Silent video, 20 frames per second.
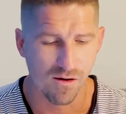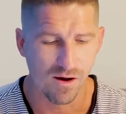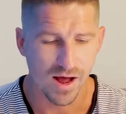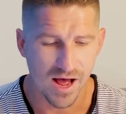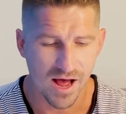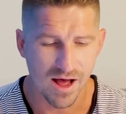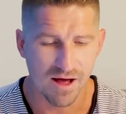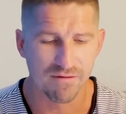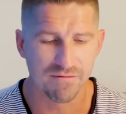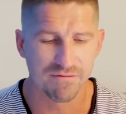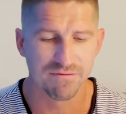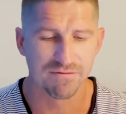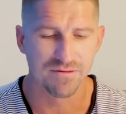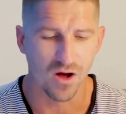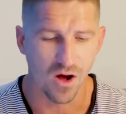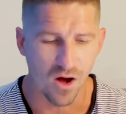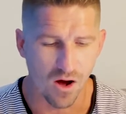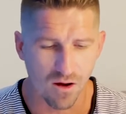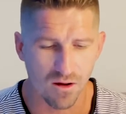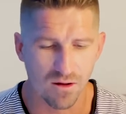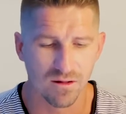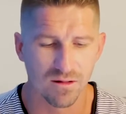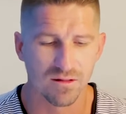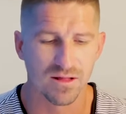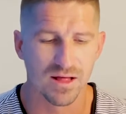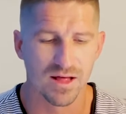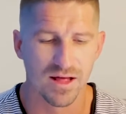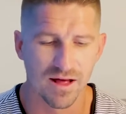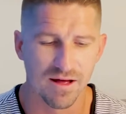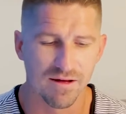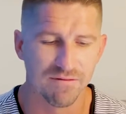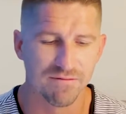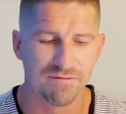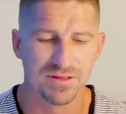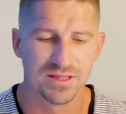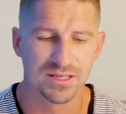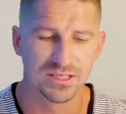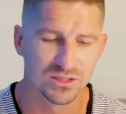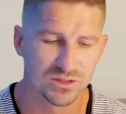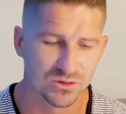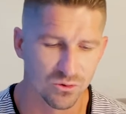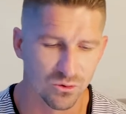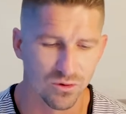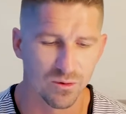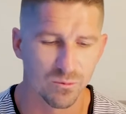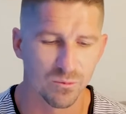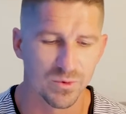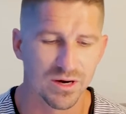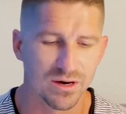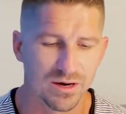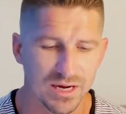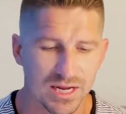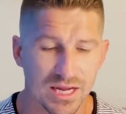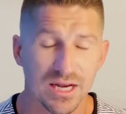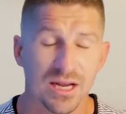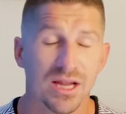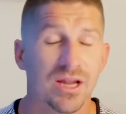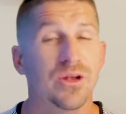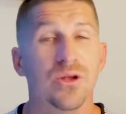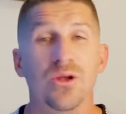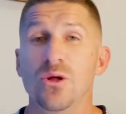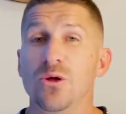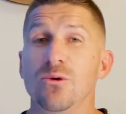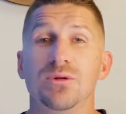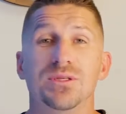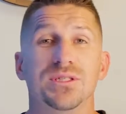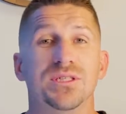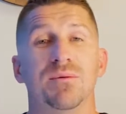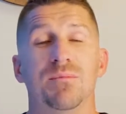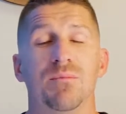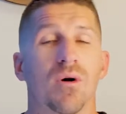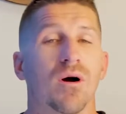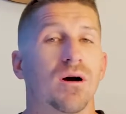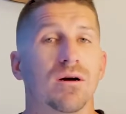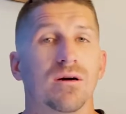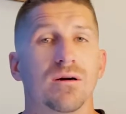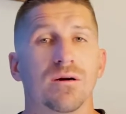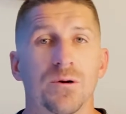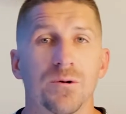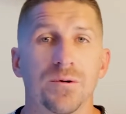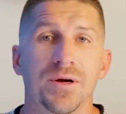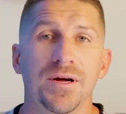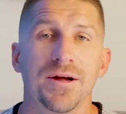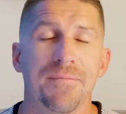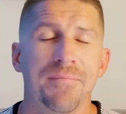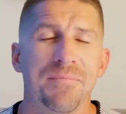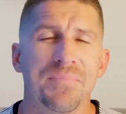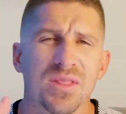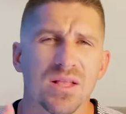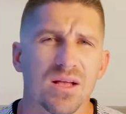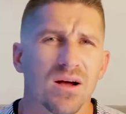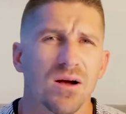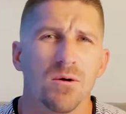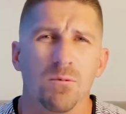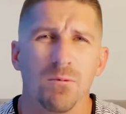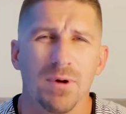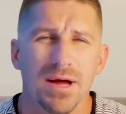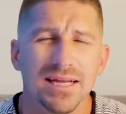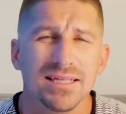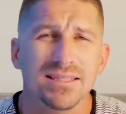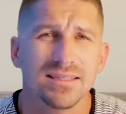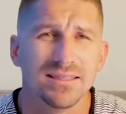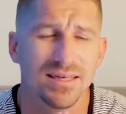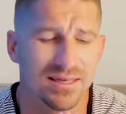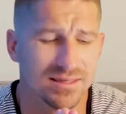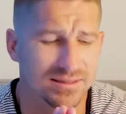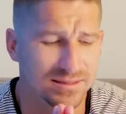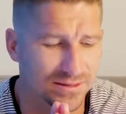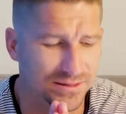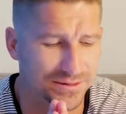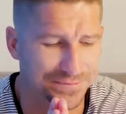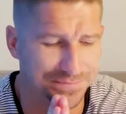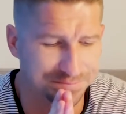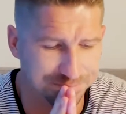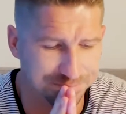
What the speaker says: of all of the storm we are in, a new tomorrow awaits us.